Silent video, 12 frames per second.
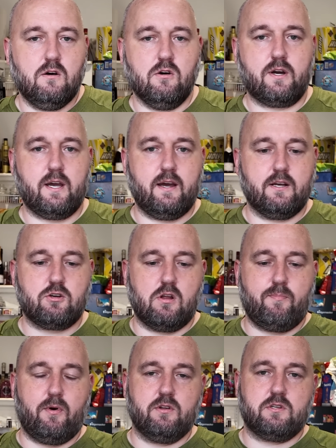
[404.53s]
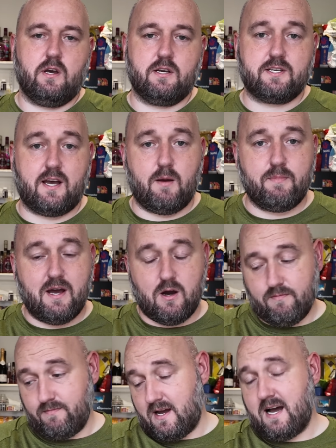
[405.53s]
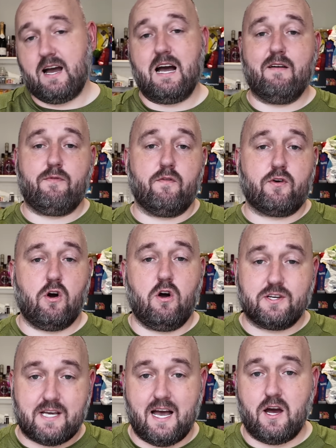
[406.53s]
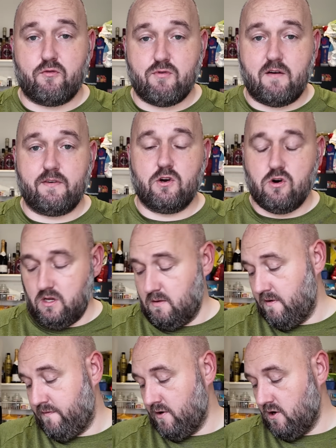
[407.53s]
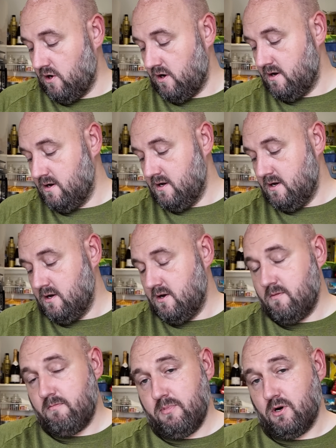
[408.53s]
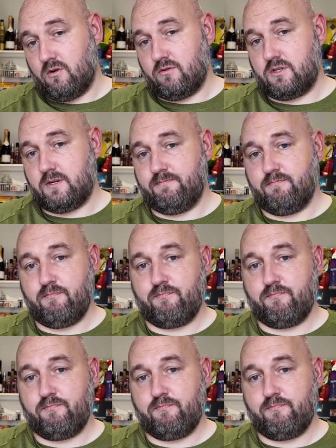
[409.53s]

Okay, it's all important taste time. Now, I have, of course, had ravioli before, but